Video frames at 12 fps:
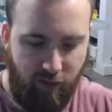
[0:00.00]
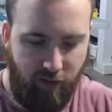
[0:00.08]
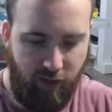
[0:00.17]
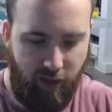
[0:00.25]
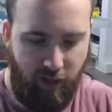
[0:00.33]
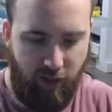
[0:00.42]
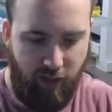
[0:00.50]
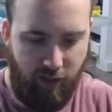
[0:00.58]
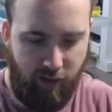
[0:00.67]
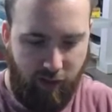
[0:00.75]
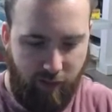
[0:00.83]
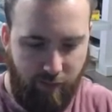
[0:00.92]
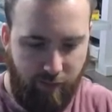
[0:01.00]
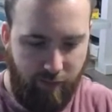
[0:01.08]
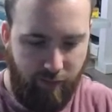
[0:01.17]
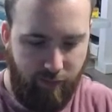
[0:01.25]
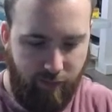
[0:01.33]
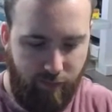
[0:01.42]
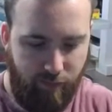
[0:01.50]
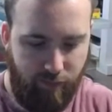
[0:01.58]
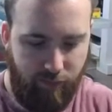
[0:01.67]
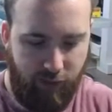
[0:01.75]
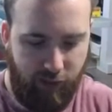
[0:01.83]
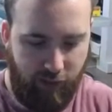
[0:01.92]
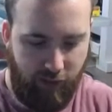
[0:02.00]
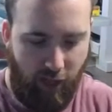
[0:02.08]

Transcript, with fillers: and um, this will